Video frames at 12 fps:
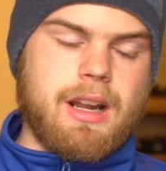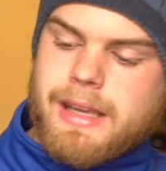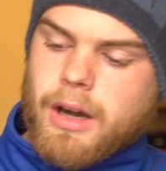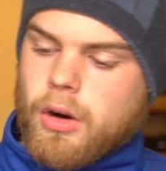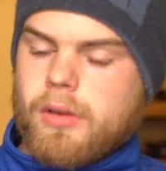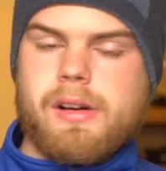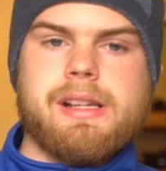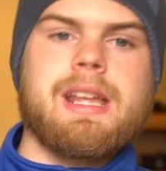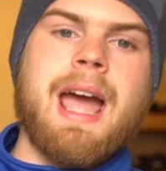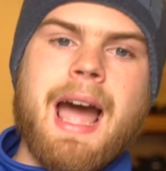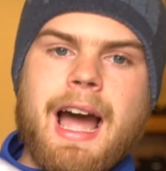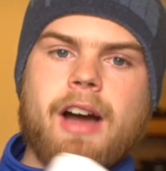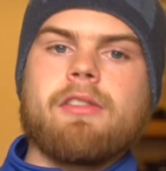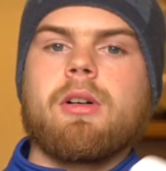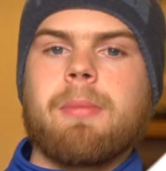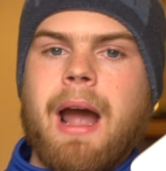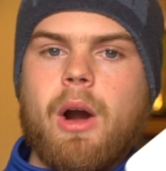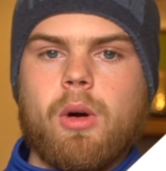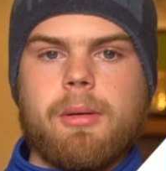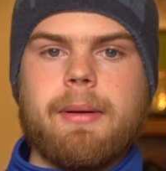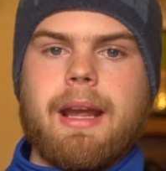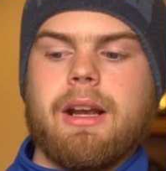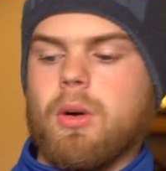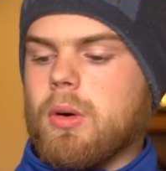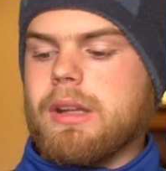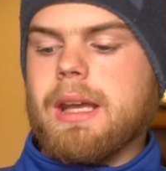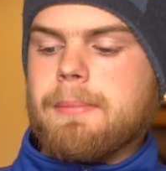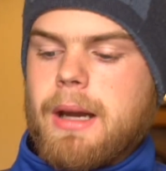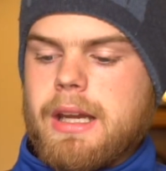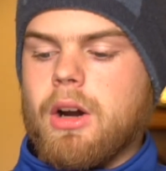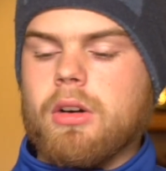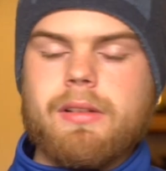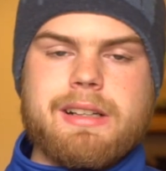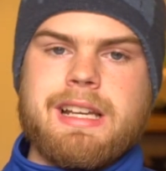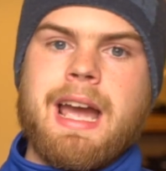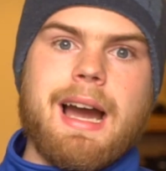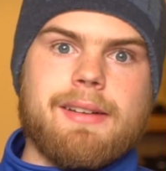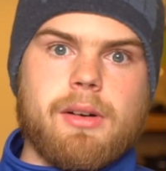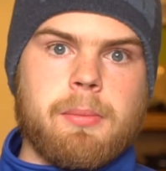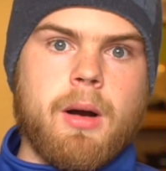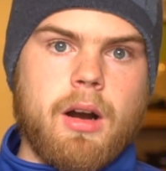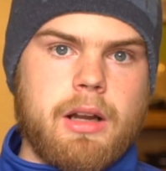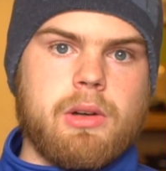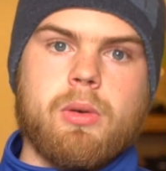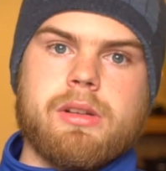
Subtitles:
They already have a power bank, or they might already have a pot,